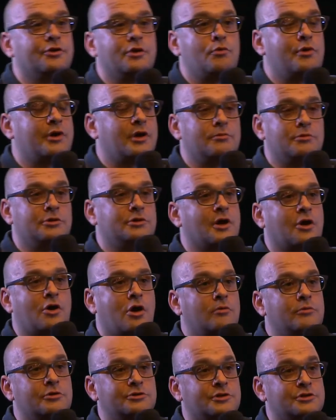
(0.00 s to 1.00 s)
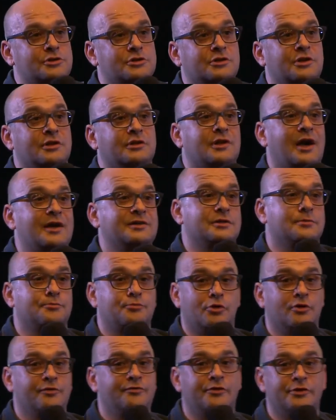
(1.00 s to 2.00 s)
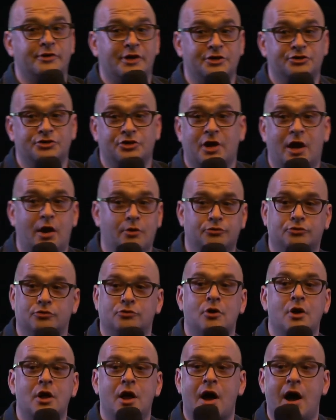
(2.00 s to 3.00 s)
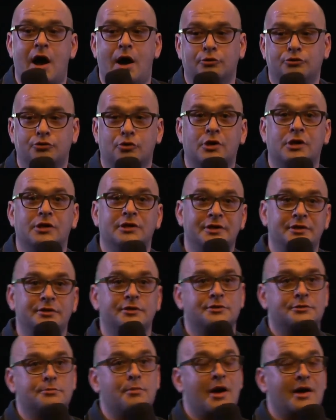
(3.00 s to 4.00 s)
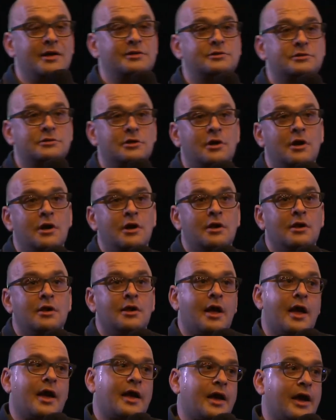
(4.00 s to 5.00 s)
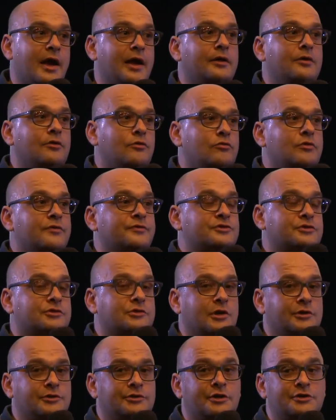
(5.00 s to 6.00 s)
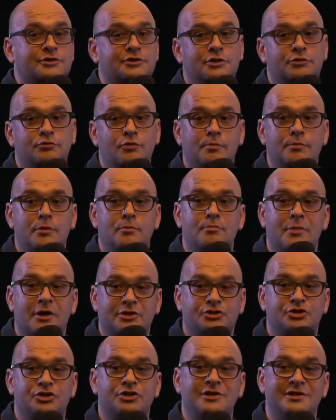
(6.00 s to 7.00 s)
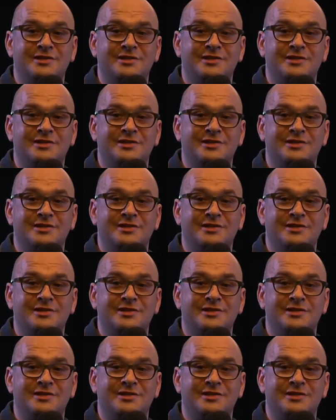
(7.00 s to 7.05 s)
on the Wikimedia Commons. This is license proliferation. How to clean this mess? Again, with standards, it will be much